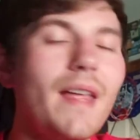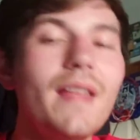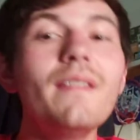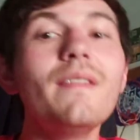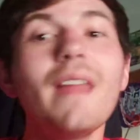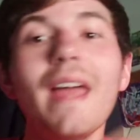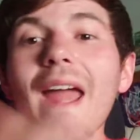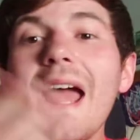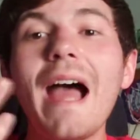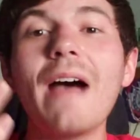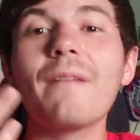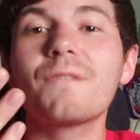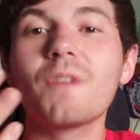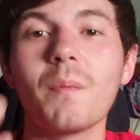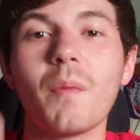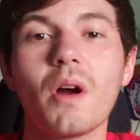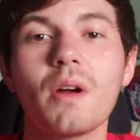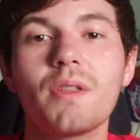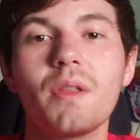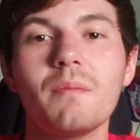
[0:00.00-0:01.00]
then they have to
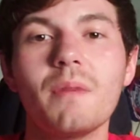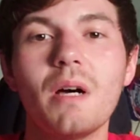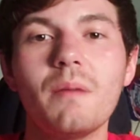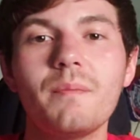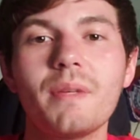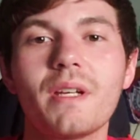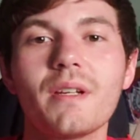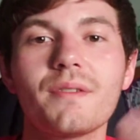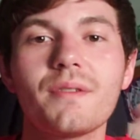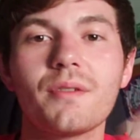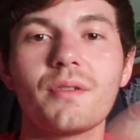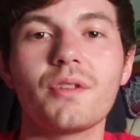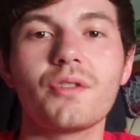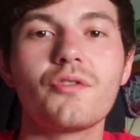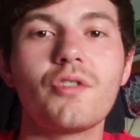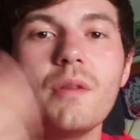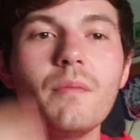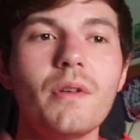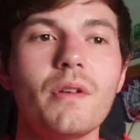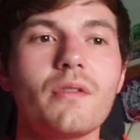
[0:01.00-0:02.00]
mark them up because the
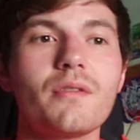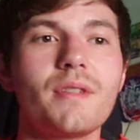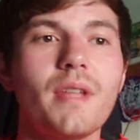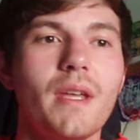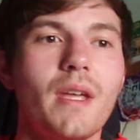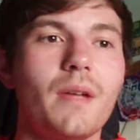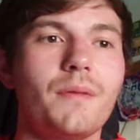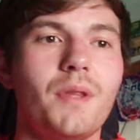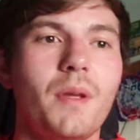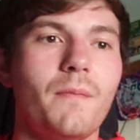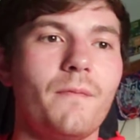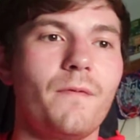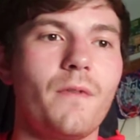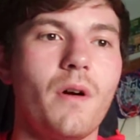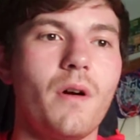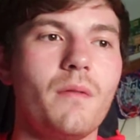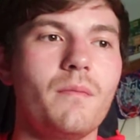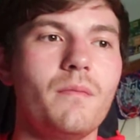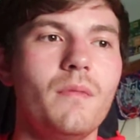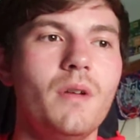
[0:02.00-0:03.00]
distributors they get them
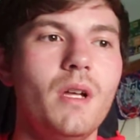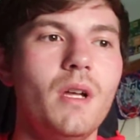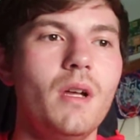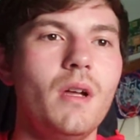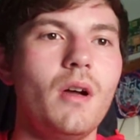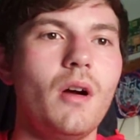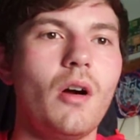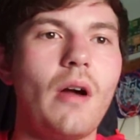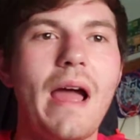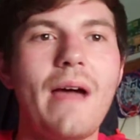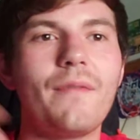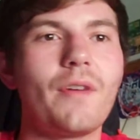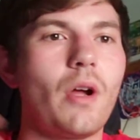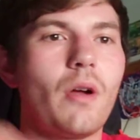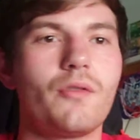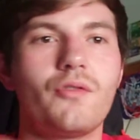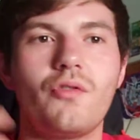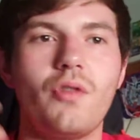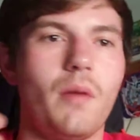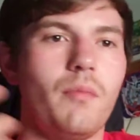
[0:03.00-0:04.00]
from are having
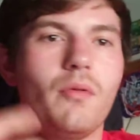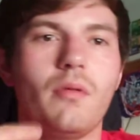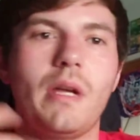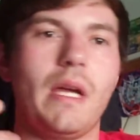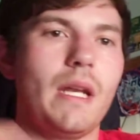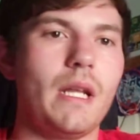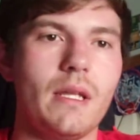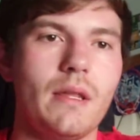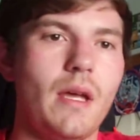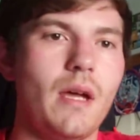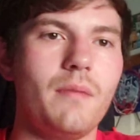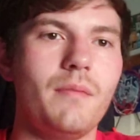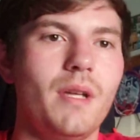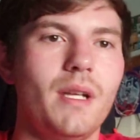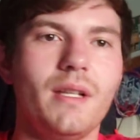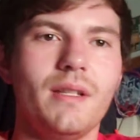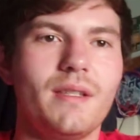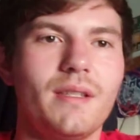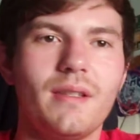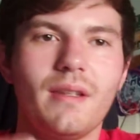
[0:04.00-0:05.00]
trouble getting them. And
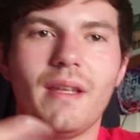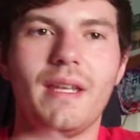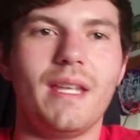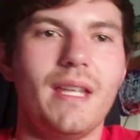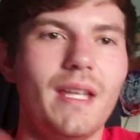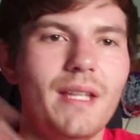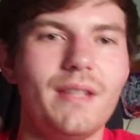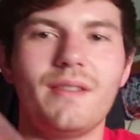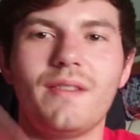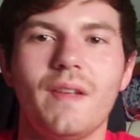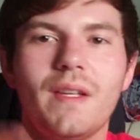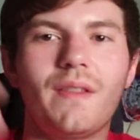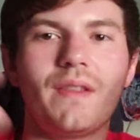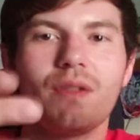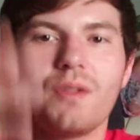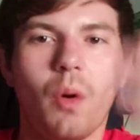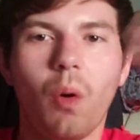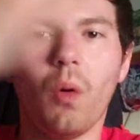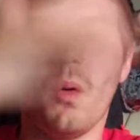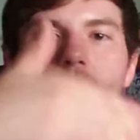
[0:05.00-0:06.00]
it's like
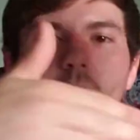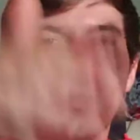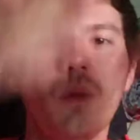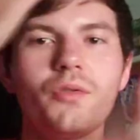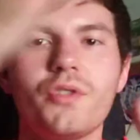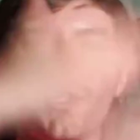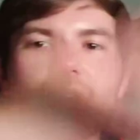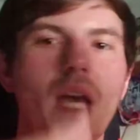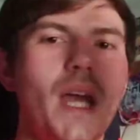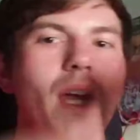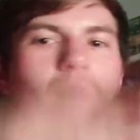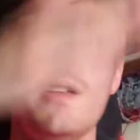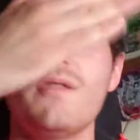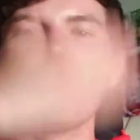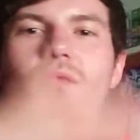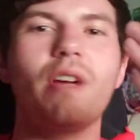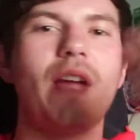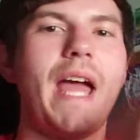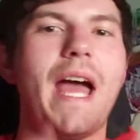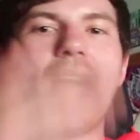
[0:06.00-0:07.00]
this whole chain
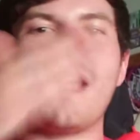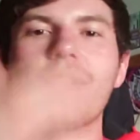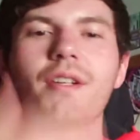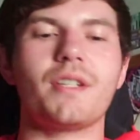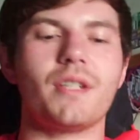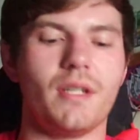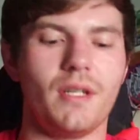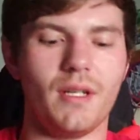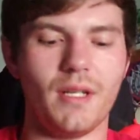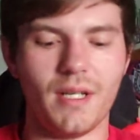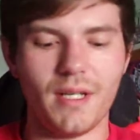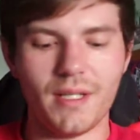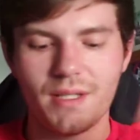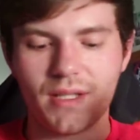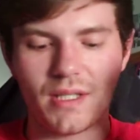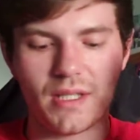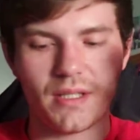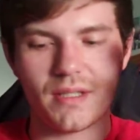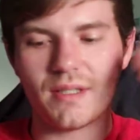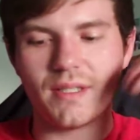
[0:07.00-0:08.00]
reaction, and it's
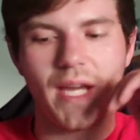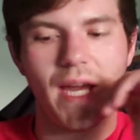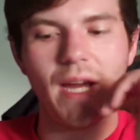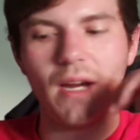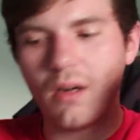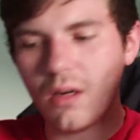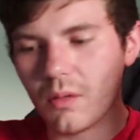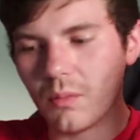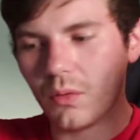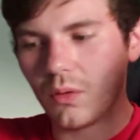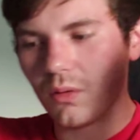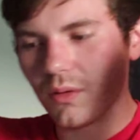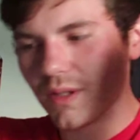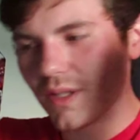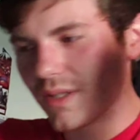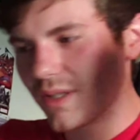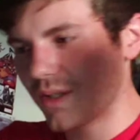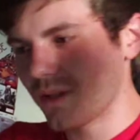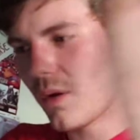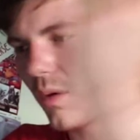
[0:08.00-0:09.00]
just terrible.
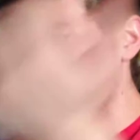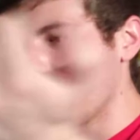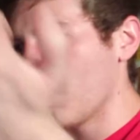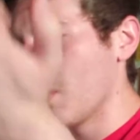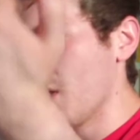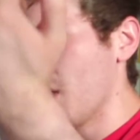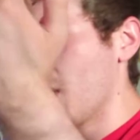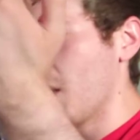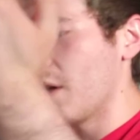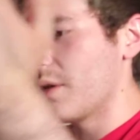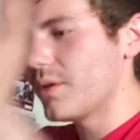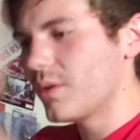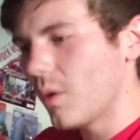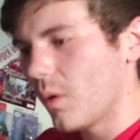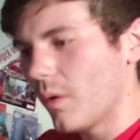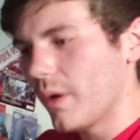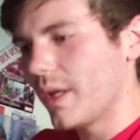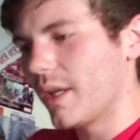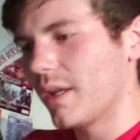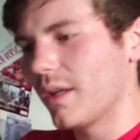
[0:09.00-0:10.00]
It's so
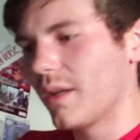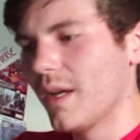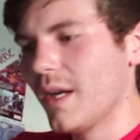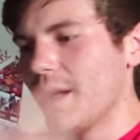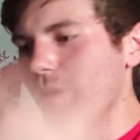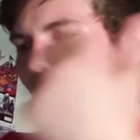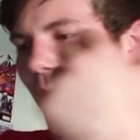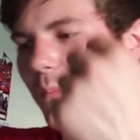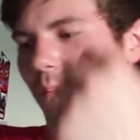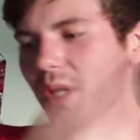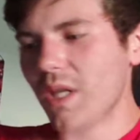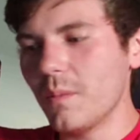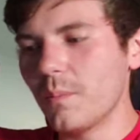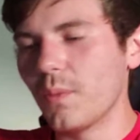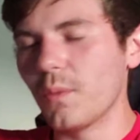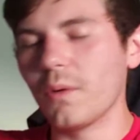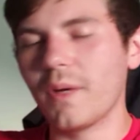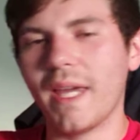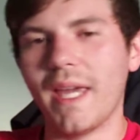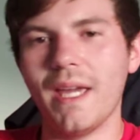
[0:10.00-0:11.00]
annoying that
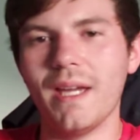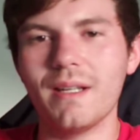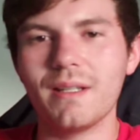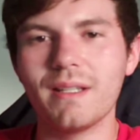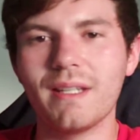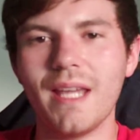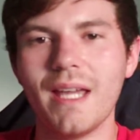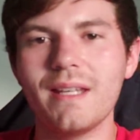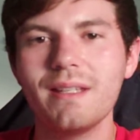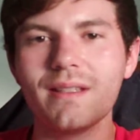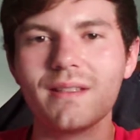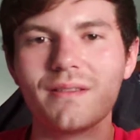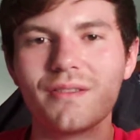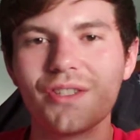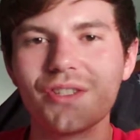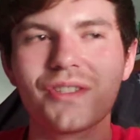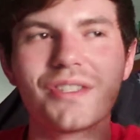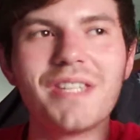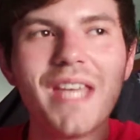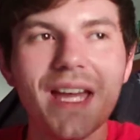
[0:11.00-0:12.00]
people can't get
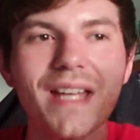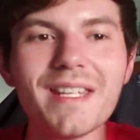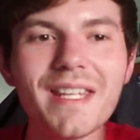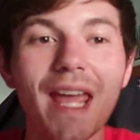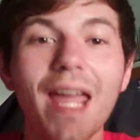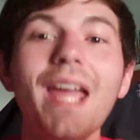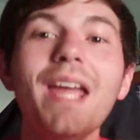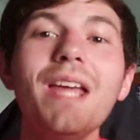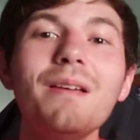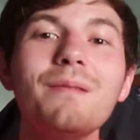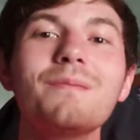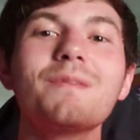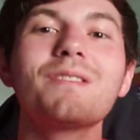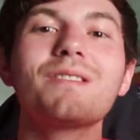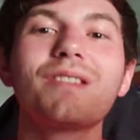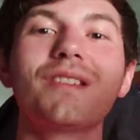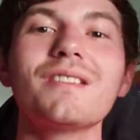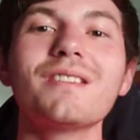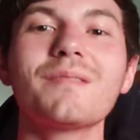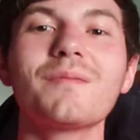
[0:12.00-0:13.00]
games,
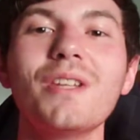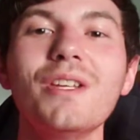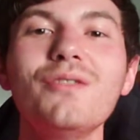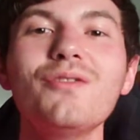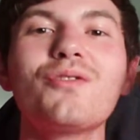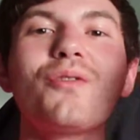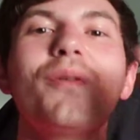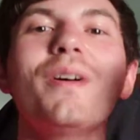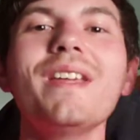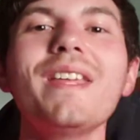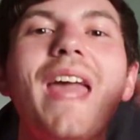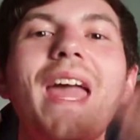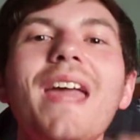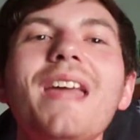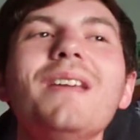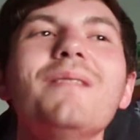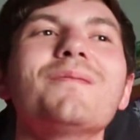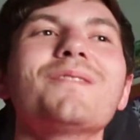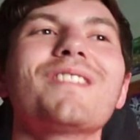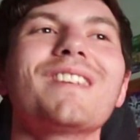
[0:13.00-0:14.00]
just enjoy
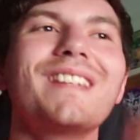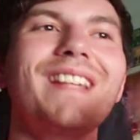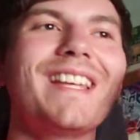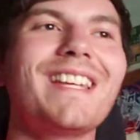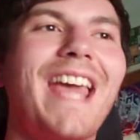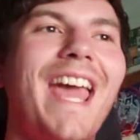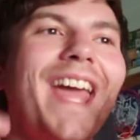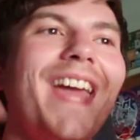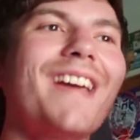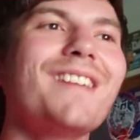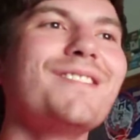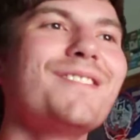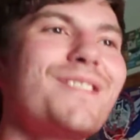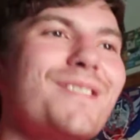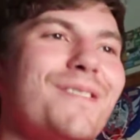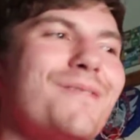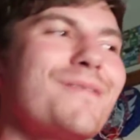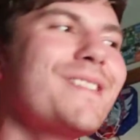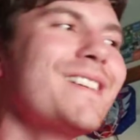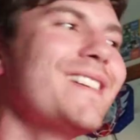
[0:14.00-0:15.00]
games. Like, they can't do